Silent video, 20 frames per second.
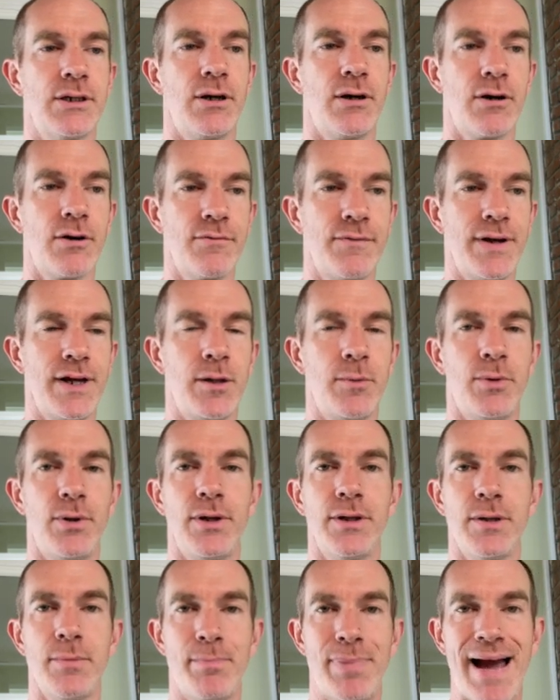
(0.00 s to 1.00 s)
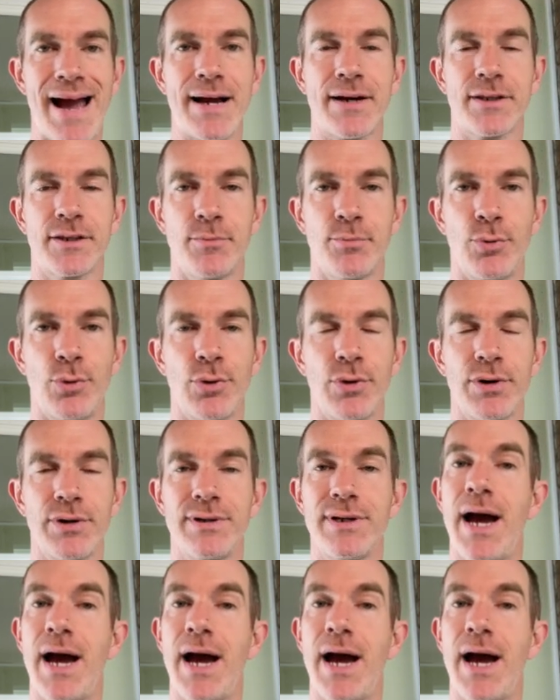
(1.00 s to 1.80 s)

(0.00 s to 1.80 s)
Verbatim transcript: are available on the back of the board,